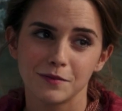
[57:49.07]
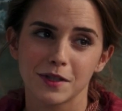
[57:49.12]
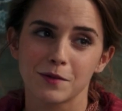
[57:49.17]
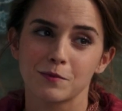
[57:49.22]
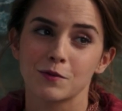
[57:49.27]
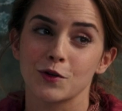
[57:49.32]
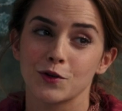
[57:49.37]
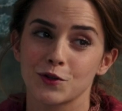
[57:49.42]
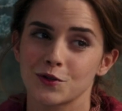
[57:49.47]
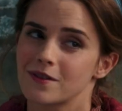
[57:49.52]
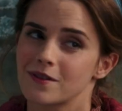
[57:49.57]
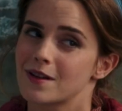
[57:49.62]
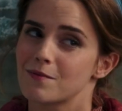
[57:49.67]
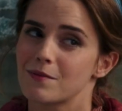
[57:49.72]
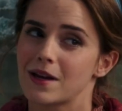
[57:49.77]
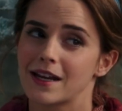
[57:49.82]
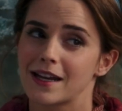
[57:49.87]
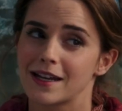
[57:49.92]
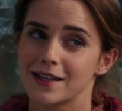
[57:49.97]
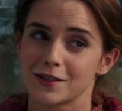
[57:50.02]
but I'm not sure they
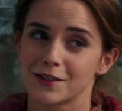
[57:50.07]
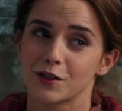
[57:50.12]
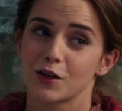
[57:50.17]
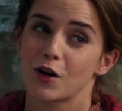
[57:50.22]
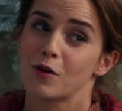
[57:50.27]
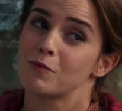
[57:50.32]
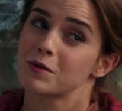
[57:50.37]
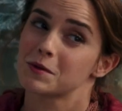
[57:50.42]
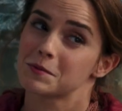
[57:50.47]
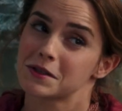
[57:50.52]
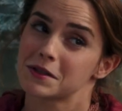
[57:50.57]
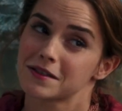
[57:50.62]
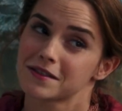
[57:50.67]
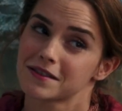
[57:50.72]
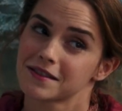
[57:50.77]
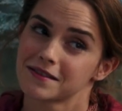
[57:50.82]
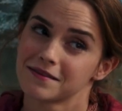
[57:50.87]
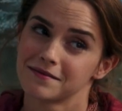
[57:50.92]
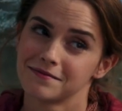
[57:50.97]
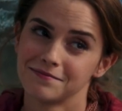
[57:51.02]
mean it as a
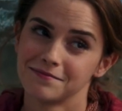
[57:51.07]
compliment.